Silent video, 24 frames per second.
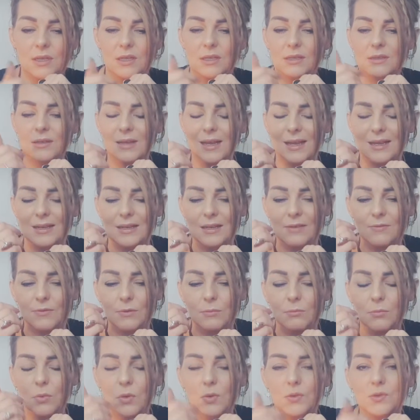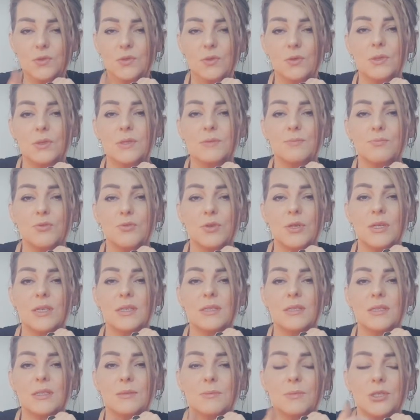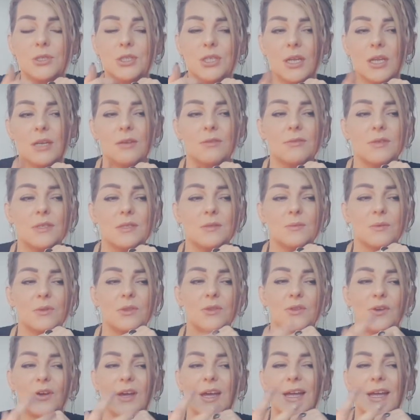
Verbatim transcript: And, and even more so, it's brilliant to be generous with your